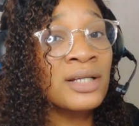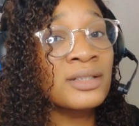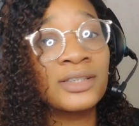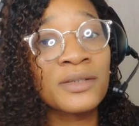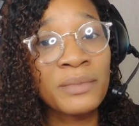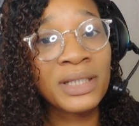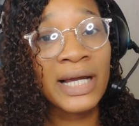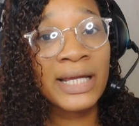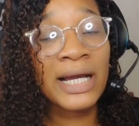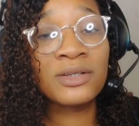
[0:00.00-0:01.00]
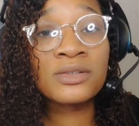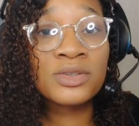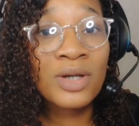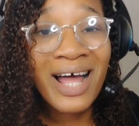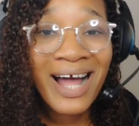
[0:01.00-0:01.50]
Doesn't mean that it
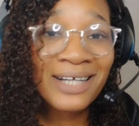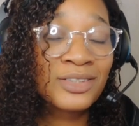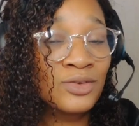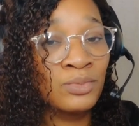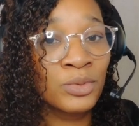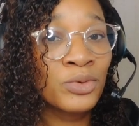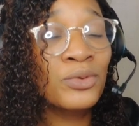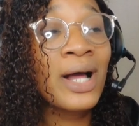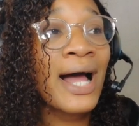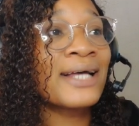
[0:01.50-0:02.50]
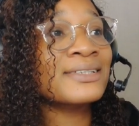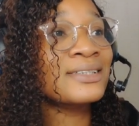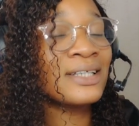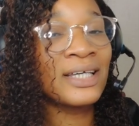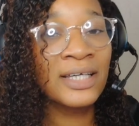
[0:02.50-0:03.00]
cannot act tomorrow
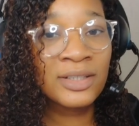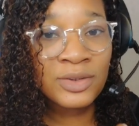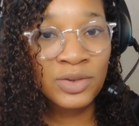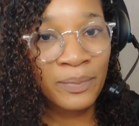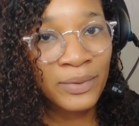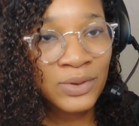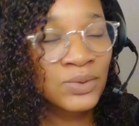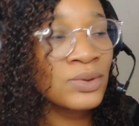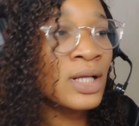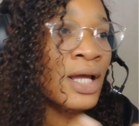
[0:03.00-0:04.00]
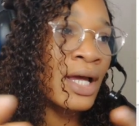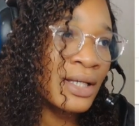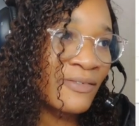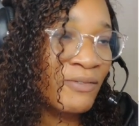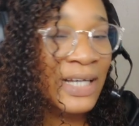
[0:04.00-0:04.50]
as a support zone.
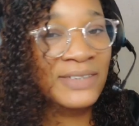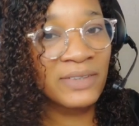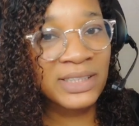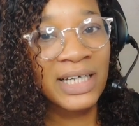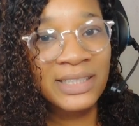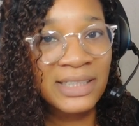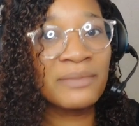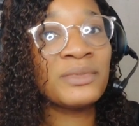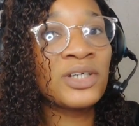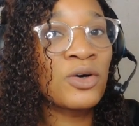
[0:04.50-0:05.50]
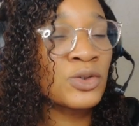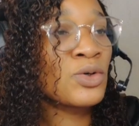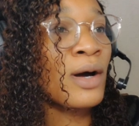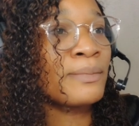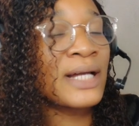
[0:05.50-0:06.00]
Vice versa, the same thing
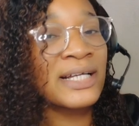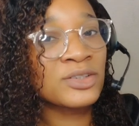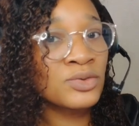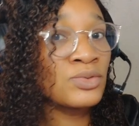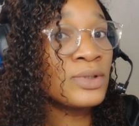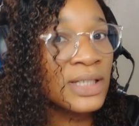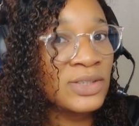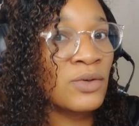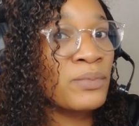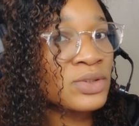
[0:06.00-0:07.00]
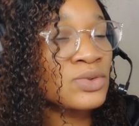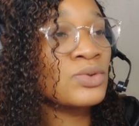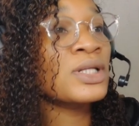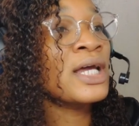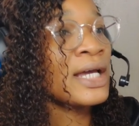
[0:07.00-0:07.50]
also applies to a support
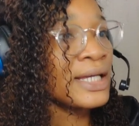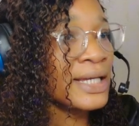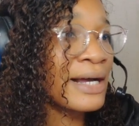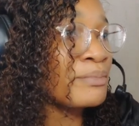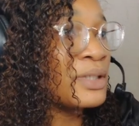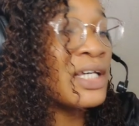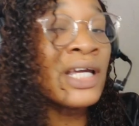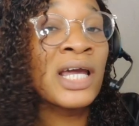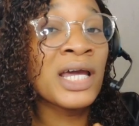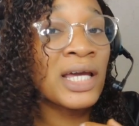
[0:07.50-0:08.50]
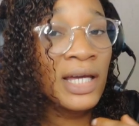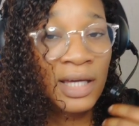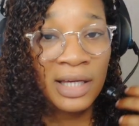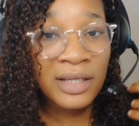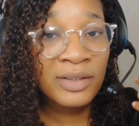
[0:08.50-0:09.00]
zone. It can be
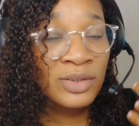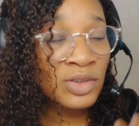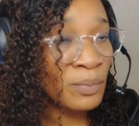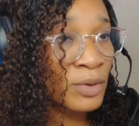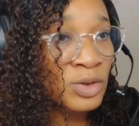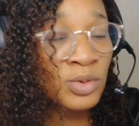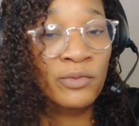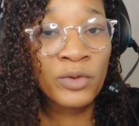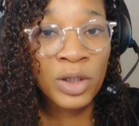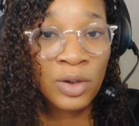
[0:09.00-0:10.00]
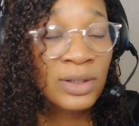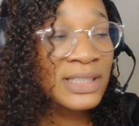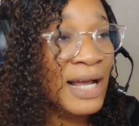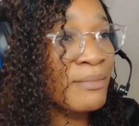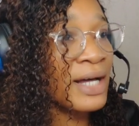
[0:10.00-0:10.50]
a support zone for a long
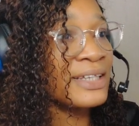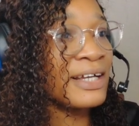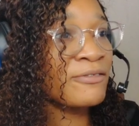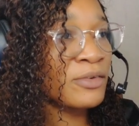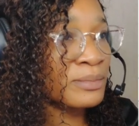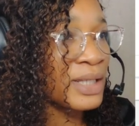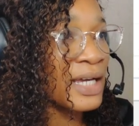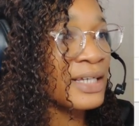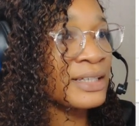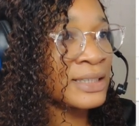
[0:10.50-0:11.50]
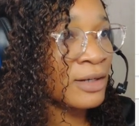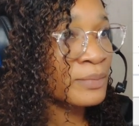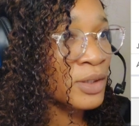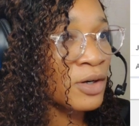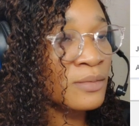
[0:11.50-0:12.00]
time, and then from there it now
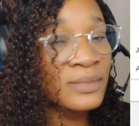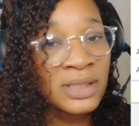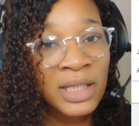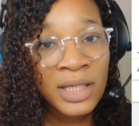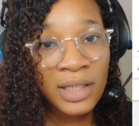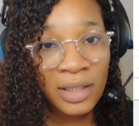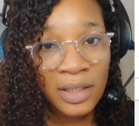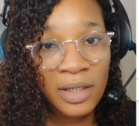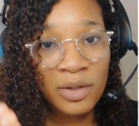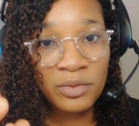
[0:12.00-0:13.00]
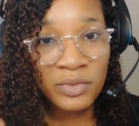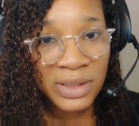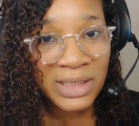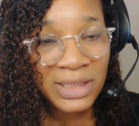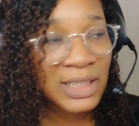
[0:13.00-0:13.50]
becomes a
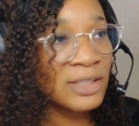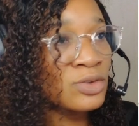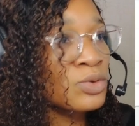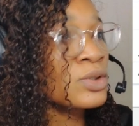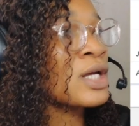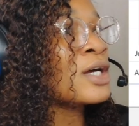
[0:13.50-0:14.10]
resistance zone.